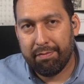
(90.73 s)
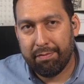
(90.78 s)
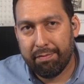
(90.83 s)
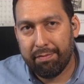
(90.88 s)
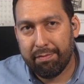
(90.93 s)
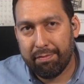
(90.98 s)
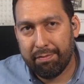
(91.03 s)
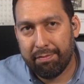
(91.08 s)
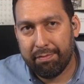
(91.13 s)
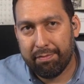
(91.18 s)

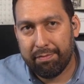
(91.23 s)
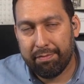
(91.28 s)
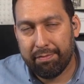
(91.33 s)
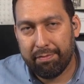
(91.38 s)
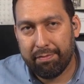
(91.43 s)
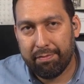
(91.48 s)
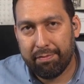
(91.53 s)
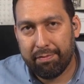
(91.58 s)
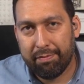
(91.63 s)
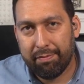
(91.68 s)

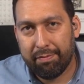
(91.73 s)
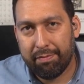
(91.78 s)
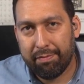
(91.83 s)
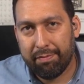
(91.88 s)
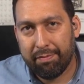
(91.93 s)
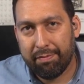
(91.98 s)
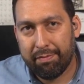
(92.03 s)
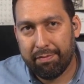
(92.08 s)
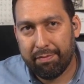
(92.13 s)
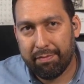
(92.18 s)

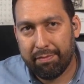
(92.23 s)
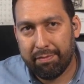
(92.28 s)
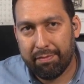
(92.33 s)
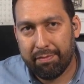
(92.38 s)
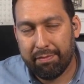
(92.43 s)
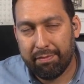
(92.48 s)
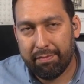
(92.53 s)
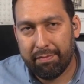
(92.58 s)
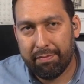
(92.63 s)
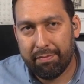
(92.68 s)

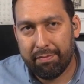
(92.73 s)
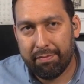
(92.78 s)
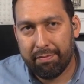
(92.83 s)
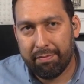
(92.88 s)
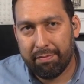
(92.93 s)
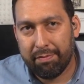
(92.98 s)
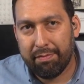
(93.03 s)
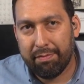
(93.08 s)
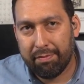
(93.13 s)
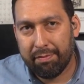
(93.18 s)

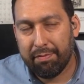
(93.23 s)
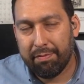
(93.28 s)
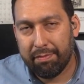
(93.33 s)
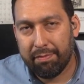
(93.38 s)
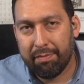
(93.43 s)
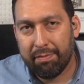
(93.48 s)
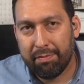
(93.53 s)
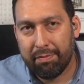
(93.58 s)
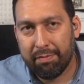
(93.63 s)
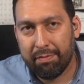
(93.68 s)

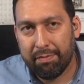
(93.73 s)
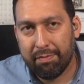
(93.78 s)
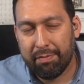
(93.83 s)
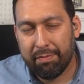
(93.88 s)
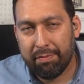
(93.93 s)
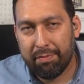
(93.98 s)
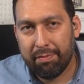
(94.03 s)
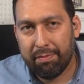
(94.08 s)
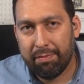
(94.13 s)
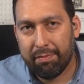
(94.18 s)

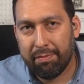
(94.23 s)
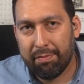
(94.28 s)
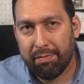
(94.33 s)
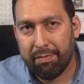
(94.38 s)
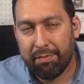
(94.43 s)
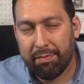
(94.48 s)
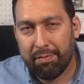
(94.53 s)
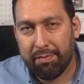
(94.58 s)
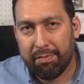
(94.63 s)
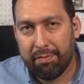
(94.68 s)

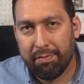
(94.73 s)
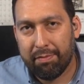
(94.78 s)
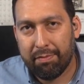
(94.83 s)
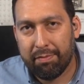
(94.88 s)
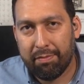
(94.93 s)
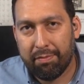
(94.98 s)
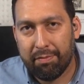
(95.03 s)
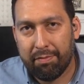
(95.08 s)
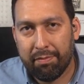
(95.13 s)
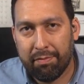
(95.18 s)

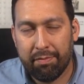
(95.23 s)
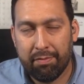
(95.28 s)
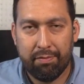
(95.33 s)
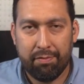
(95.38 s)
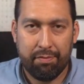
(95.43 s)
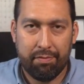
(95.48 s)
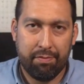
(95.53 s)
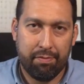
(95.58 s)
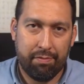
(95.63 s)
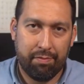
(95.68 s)

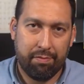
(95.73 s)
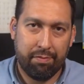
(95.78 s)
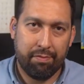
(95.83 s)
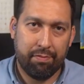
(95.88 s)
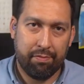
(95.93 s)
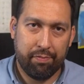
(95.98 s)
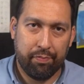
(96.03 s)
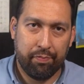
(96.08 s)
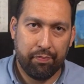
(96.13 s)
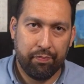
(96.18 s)

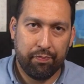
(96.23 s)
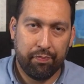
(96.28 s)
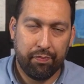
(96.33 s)
(not speaking)